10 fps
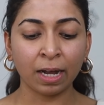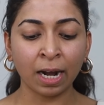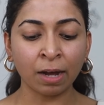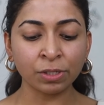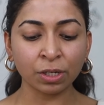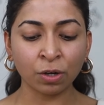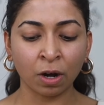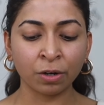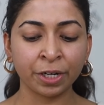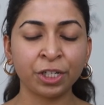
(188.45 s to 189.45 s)
allows the
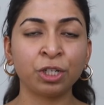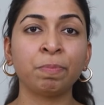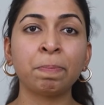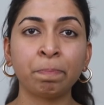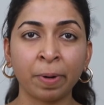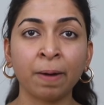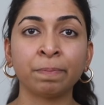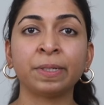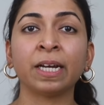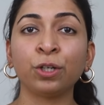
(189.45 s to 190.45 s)
concrete to be
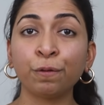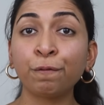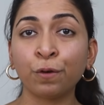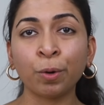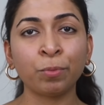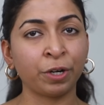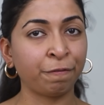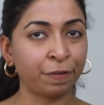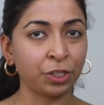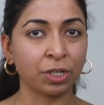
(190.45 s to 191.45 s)
pumped and to flow more
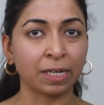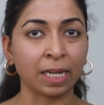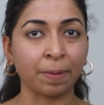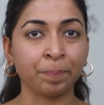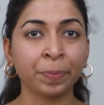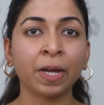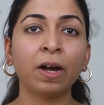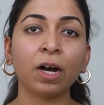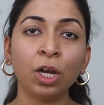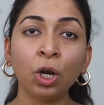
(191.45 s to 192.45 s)
efficiently.
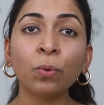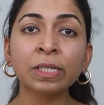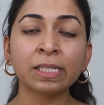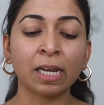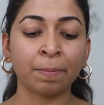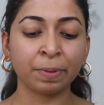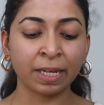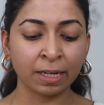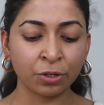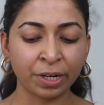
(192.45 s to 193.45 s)
A lower slump
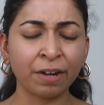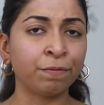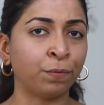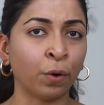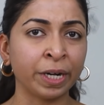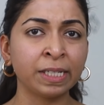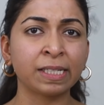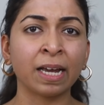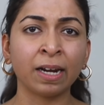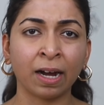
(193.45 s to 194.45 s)
can create
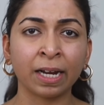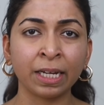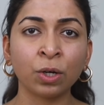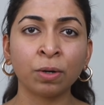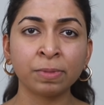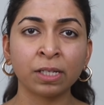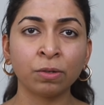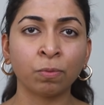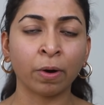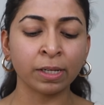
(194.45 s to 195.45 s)
voids and honeycombs in
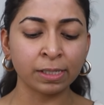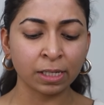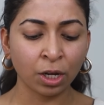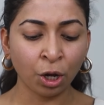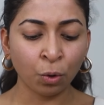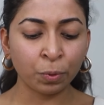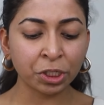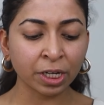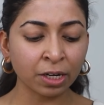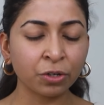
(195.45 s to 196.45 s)
the walls,
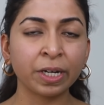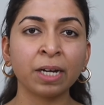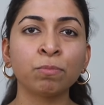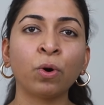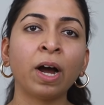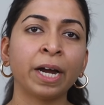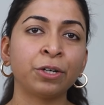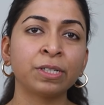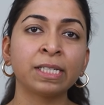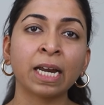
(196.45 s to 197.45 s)
which can create more
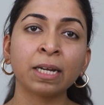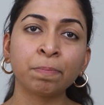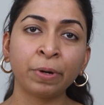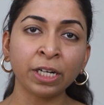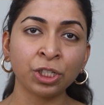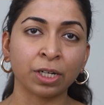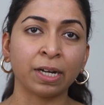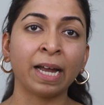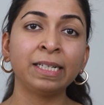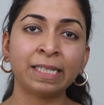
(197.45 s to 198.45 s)
hydrostatic pressure
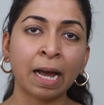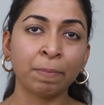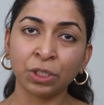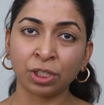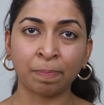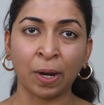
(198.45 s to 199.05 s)
and damage the